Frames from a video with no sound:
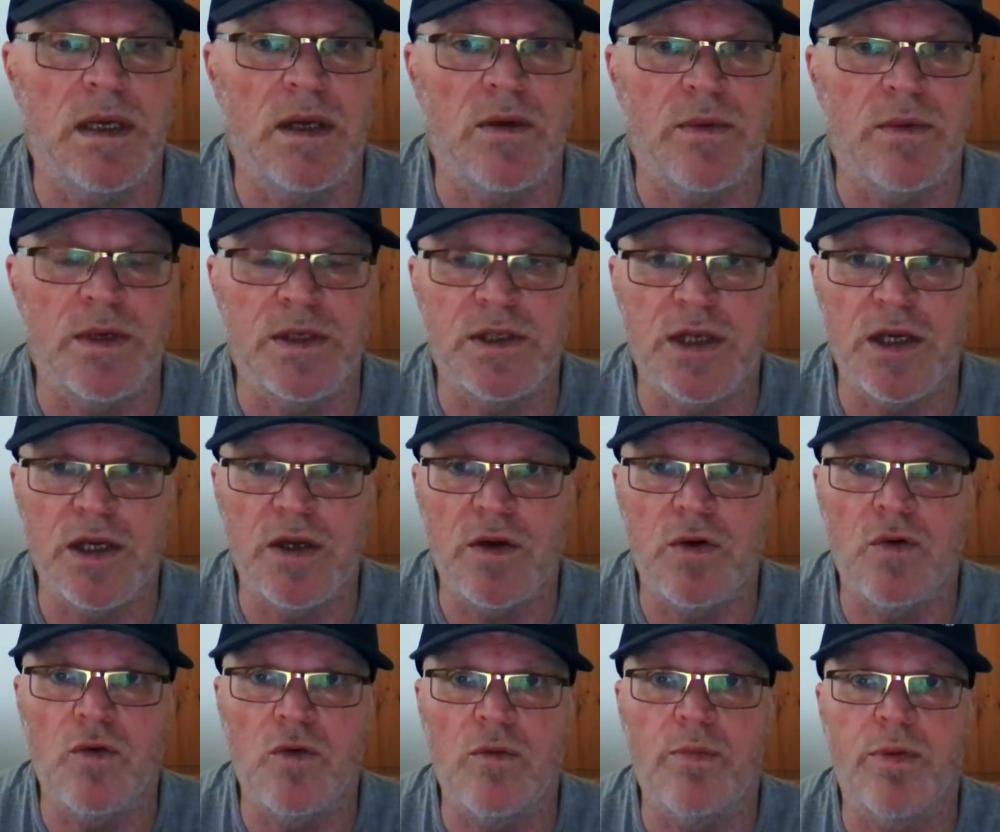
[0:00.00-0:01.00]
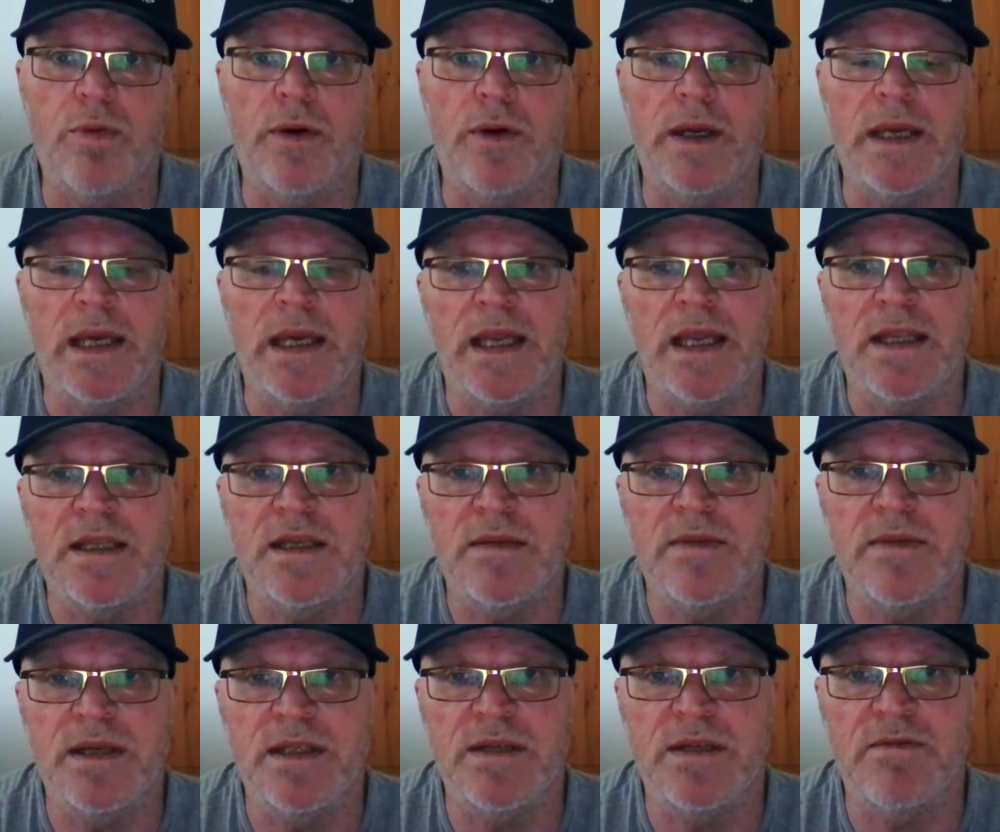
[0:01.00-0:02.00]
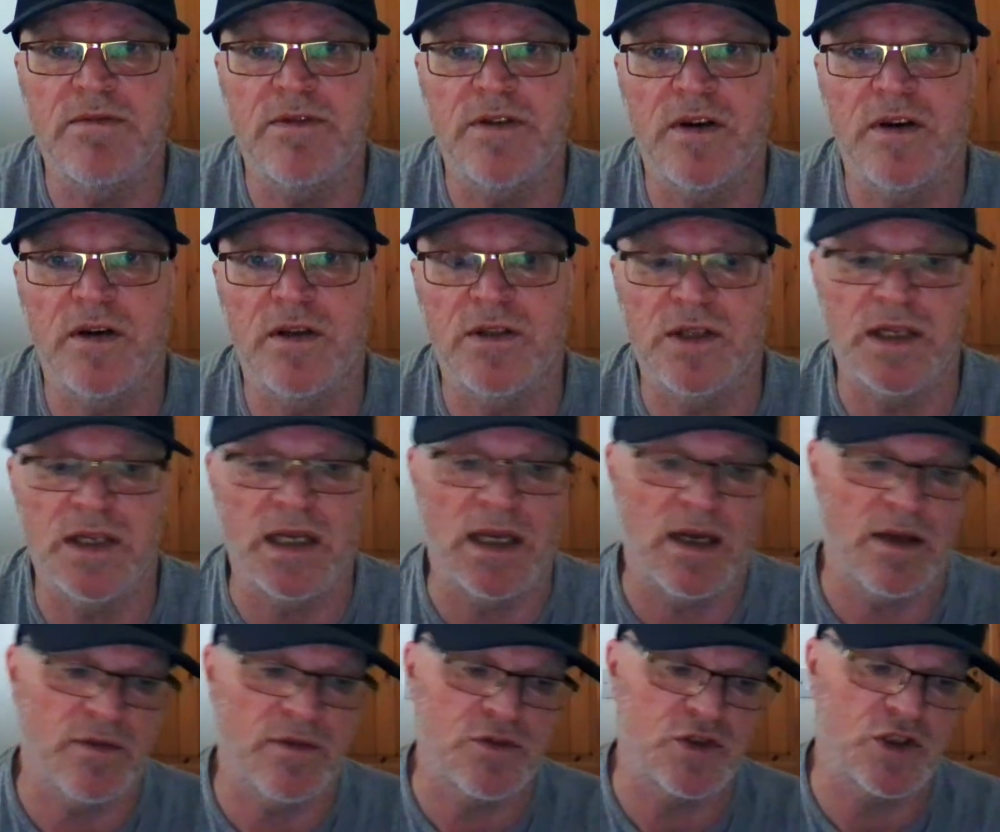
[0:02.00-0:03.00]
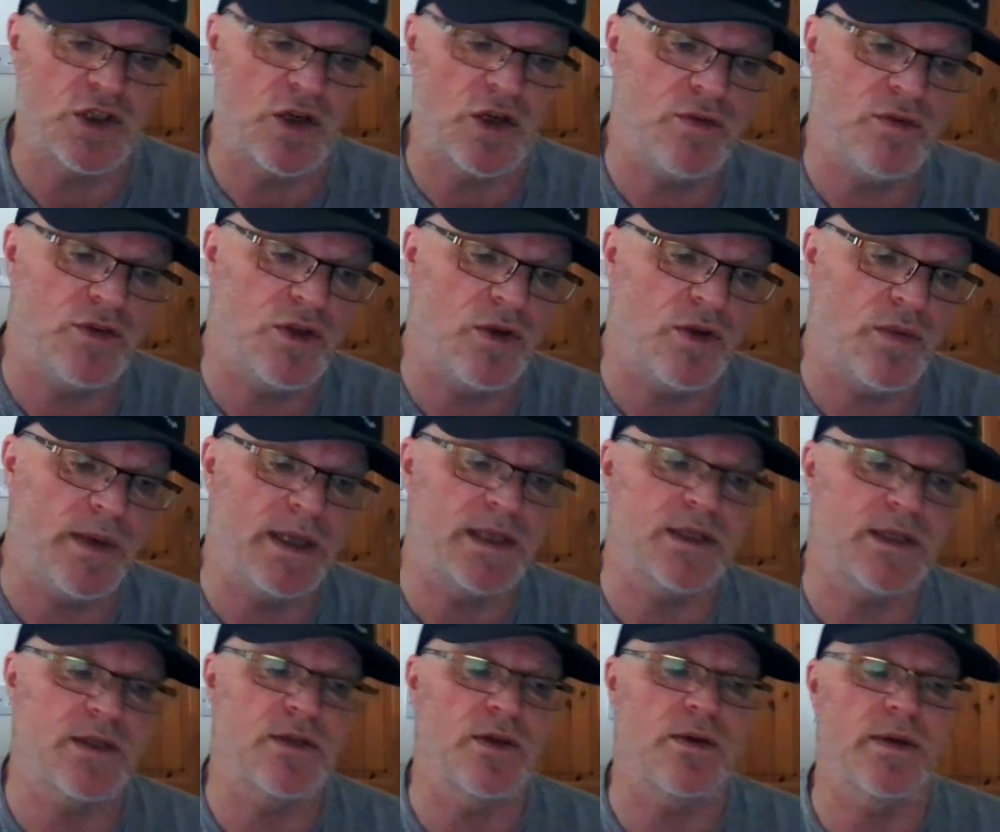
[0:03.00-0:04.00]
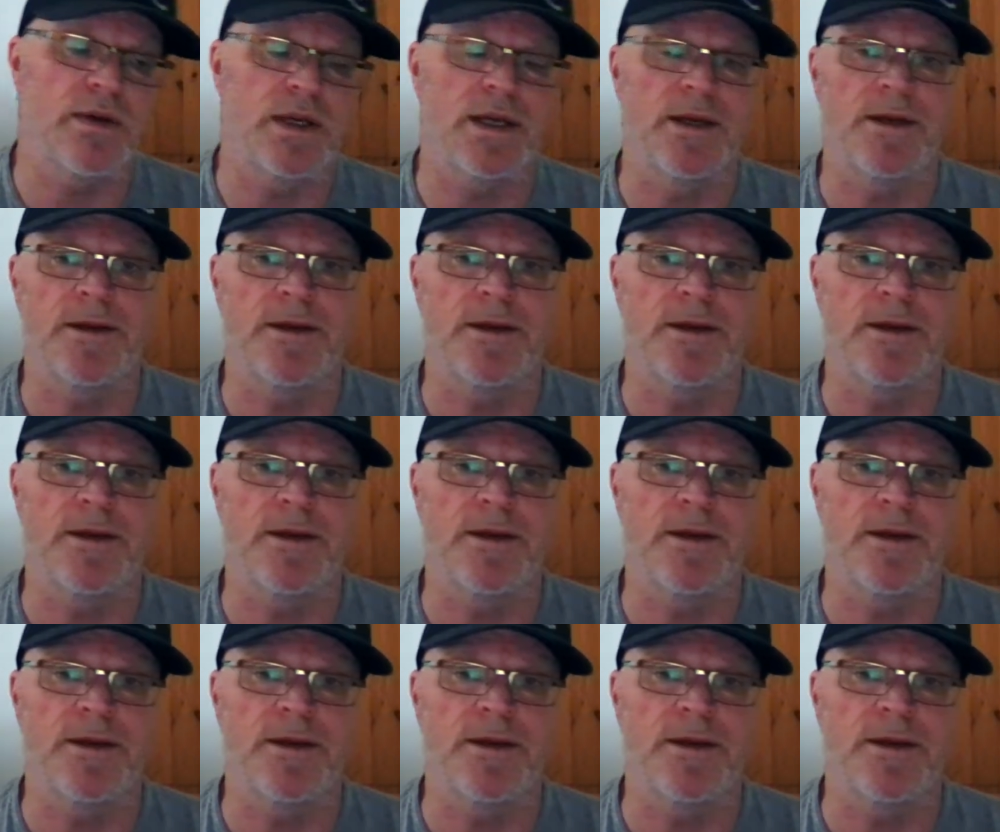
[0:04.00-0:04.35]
which incorporate intermittent fasting. And I've showed you a way to do it.